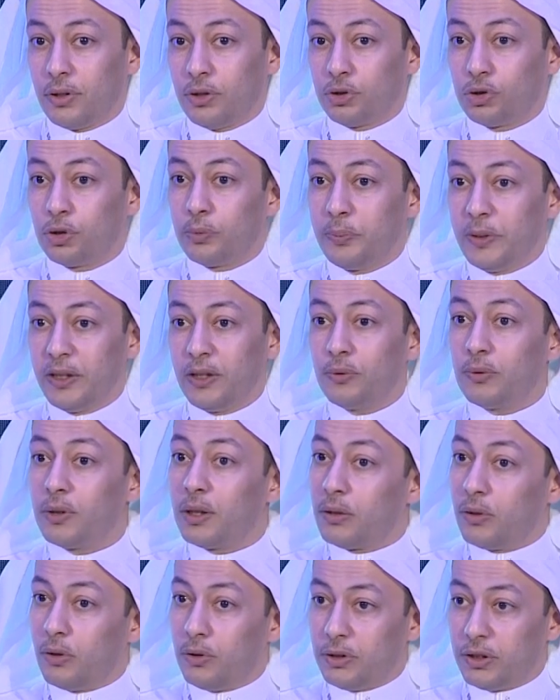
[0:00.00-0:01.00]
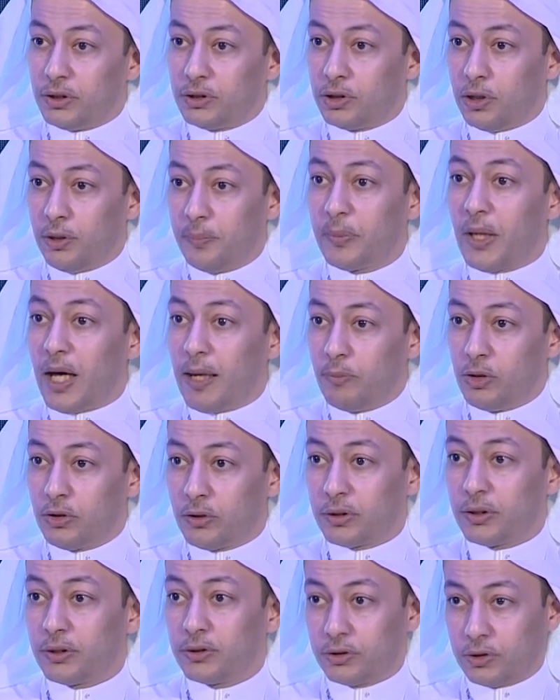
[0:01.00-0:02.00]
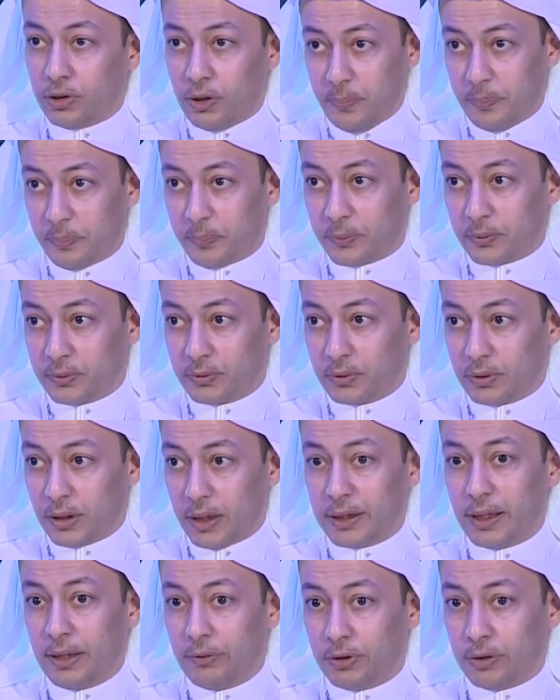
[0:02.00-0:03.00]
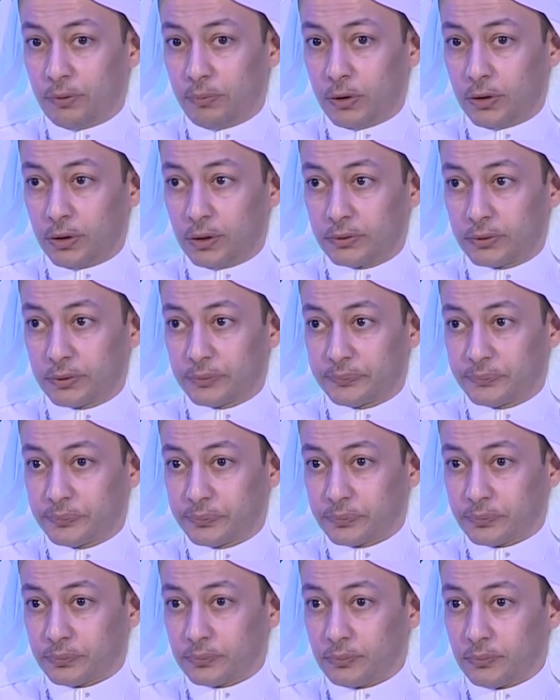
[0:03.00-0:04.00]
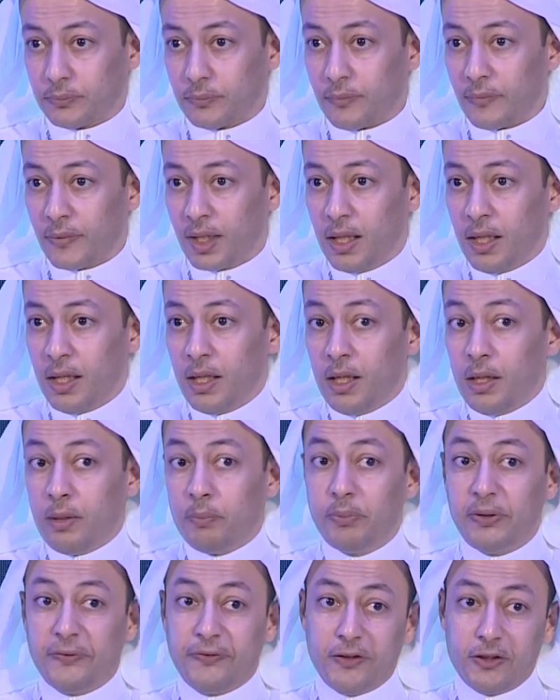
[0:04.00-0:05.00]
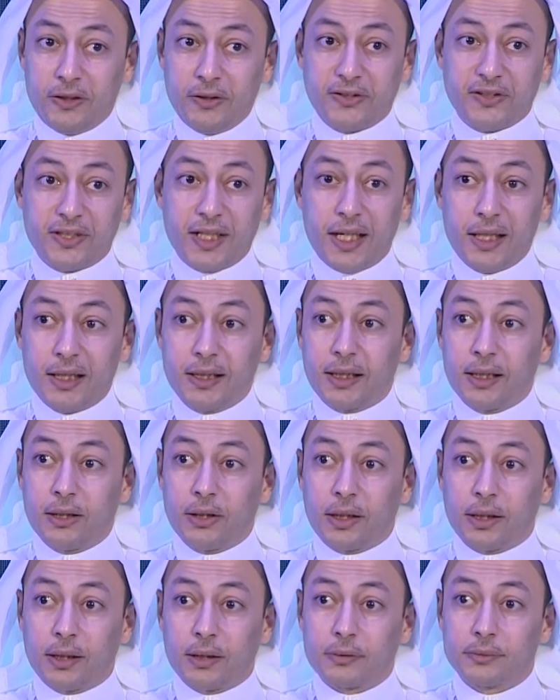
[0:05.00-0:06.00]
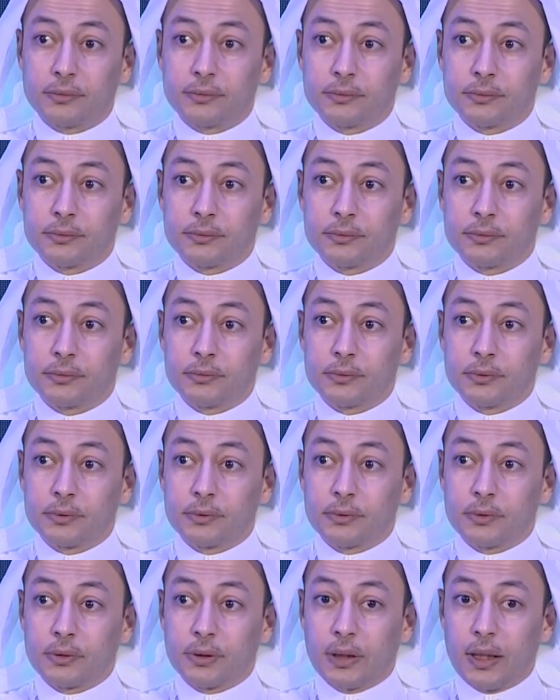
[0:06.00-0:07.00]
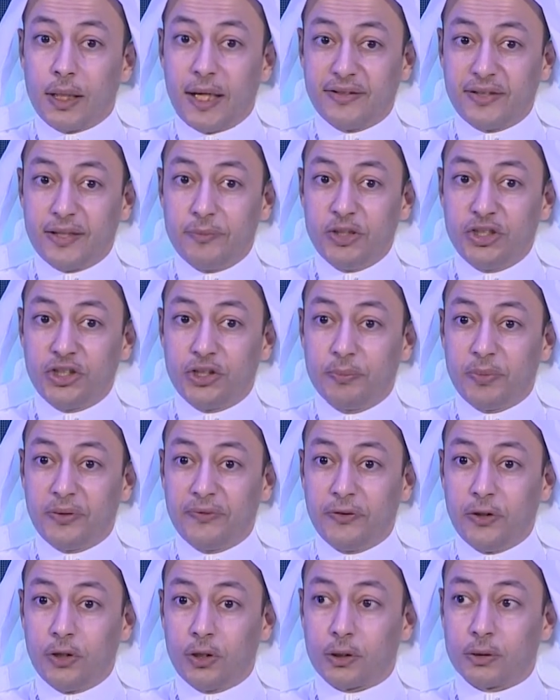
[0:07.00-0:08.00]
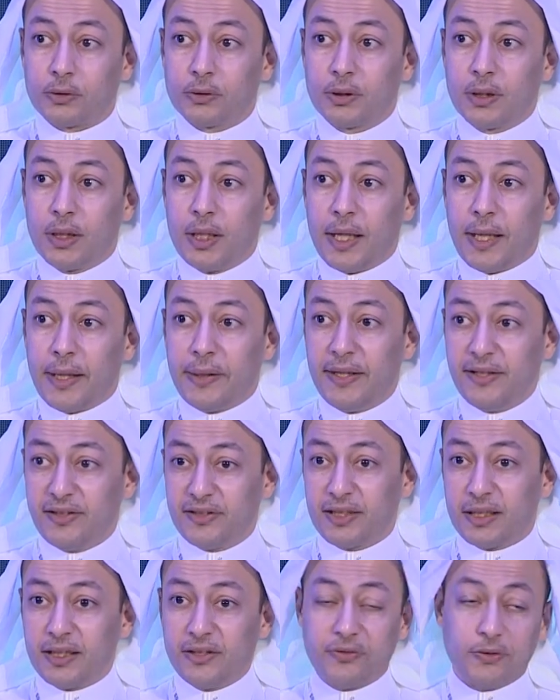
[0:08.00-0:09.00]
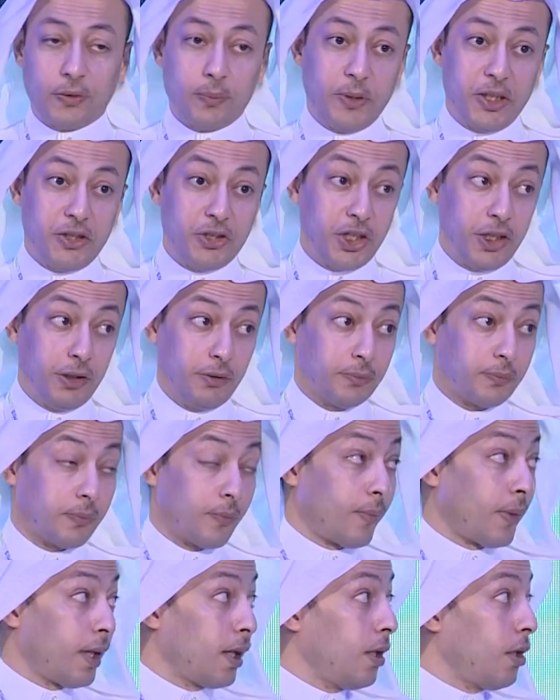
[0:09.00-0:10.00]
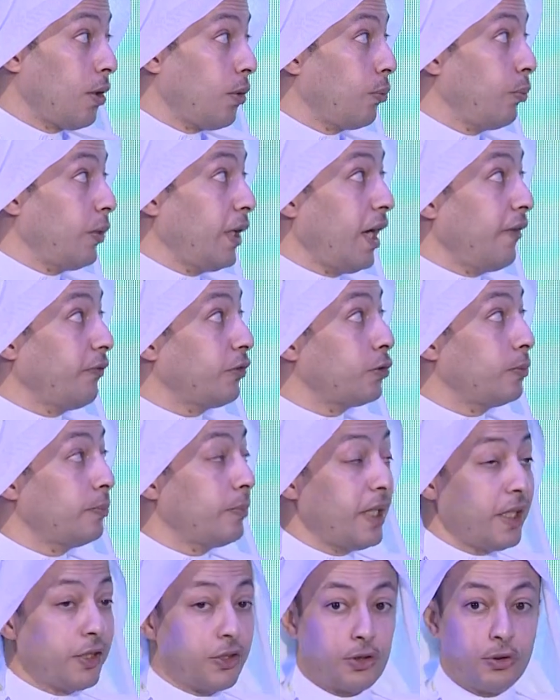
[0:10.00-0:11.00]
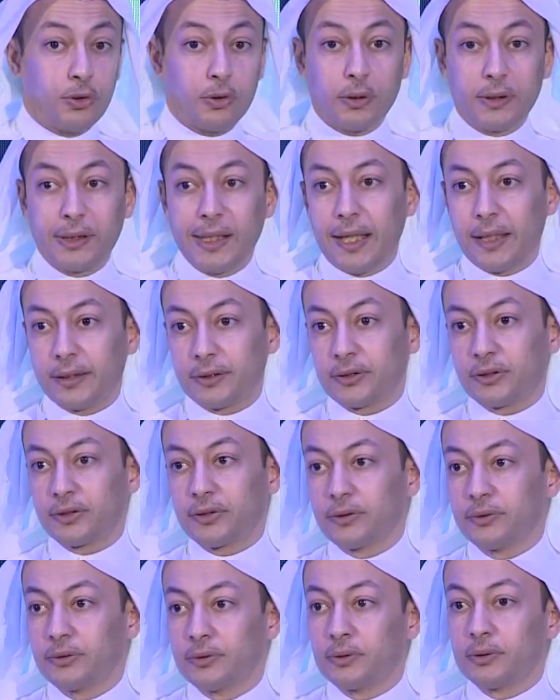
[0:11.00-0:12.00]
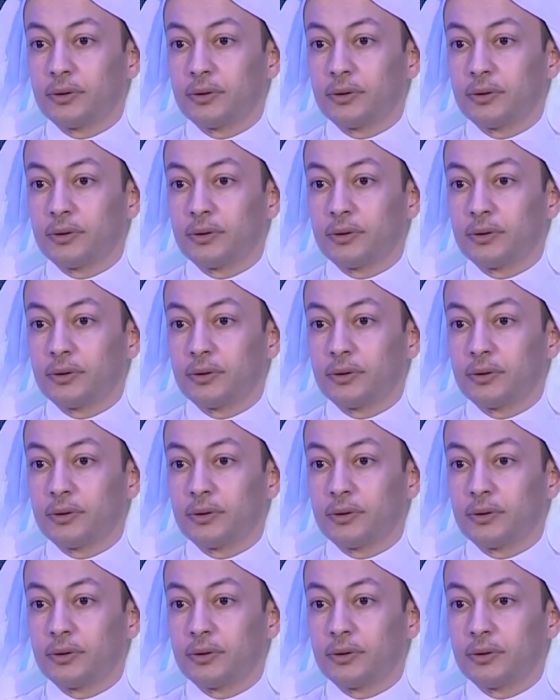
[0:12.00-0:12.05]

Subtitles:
to be on the top, among the top around the world. Before starting, as I mentioned before, this transformation, we have to make sure that